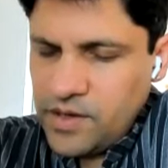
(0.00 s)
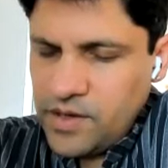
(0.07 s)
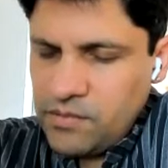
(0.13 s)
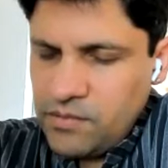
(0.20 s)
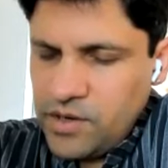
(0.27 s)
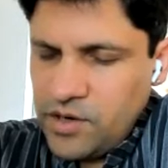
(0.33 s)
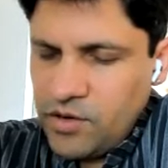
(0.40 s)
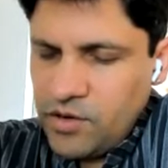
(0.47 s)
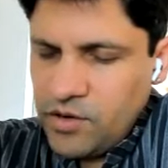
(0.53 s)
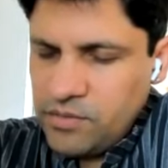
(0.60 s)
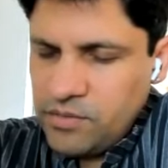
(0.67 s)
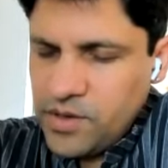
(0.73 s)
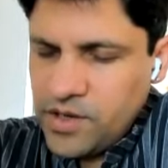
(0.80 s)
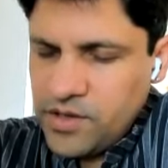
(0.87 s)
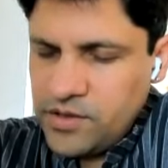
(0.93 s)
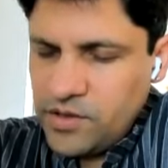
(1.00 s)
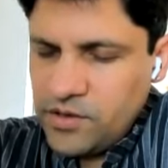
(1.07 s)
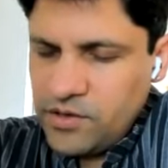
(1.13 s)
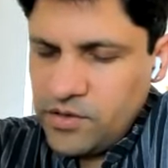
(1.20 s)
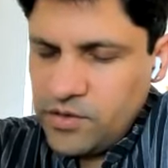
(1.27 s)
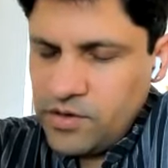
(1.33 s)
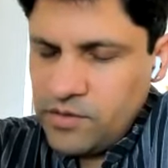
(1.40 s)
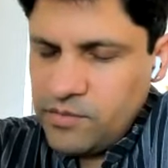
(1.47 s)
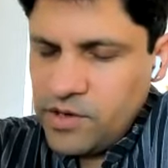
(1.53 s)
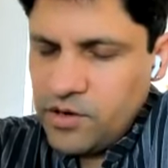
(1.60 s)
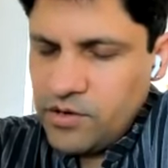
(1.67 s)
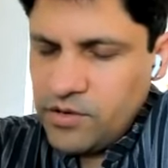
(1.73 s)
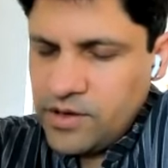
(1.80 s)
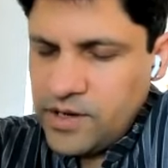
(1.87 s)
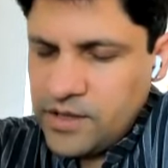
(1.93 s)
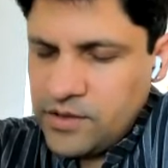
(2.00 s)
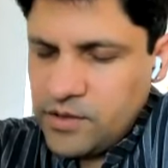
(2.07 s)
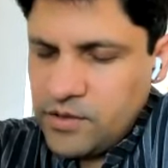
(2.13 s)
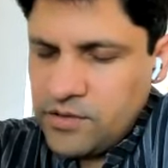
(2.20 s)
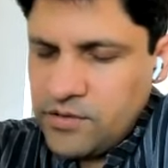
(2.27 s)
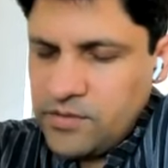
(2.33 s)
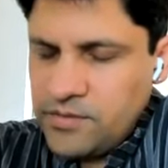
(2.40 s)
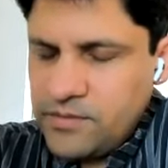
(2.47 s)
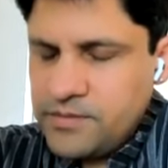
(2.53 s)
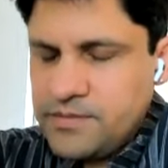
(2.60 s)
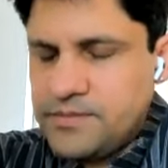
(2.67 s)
That can be called a birth also, it can be called a death also.